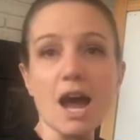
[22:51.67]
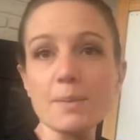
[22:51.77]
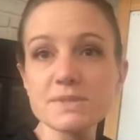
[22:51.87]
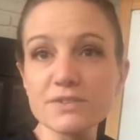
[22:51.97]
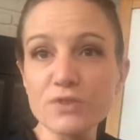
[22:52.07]

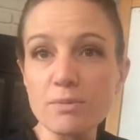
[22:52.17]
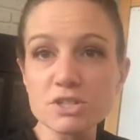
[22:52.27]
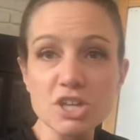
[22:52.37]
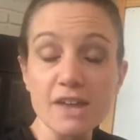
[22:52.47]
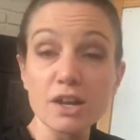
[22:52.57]
opposite from
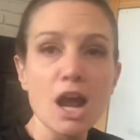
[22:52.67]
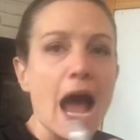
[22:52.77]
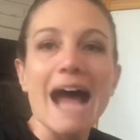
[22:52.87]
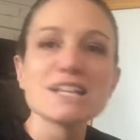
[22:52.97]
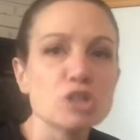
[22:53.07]
each other.
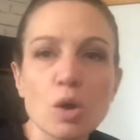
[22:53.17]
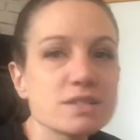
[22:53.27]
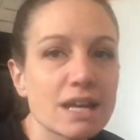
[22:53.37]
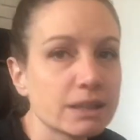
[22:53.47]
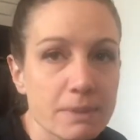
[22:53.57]
I don't
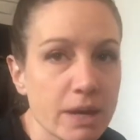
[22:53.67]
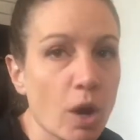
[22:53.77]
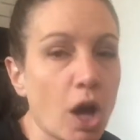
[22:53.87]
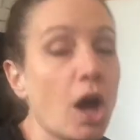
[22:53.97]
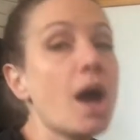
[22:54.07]
set them
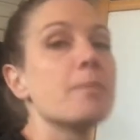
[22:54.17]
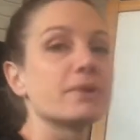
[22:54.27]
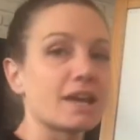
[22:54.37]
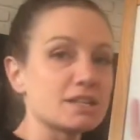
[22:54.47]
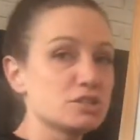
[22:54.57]
equal,
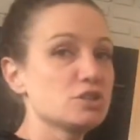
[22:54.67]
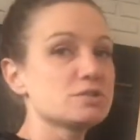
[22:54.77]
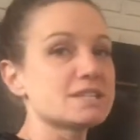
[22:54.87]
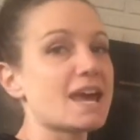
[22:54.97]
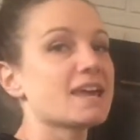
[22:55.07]
but I do
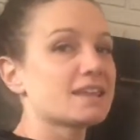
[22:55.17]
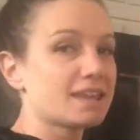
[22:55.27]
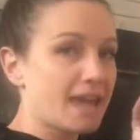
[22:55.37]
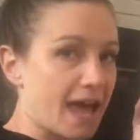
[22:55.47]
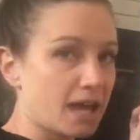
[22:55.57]
say that
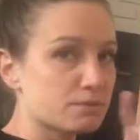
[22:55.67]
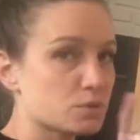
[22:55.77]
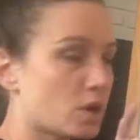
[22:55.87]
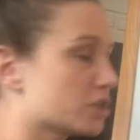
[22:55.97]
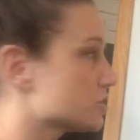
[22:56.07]
they add up to
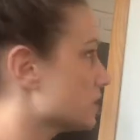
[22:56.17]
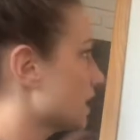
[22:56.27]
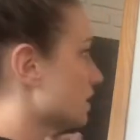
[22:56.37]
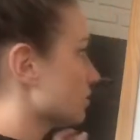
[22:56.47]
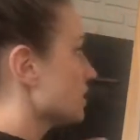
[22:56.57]

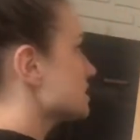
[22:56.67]
180 degrees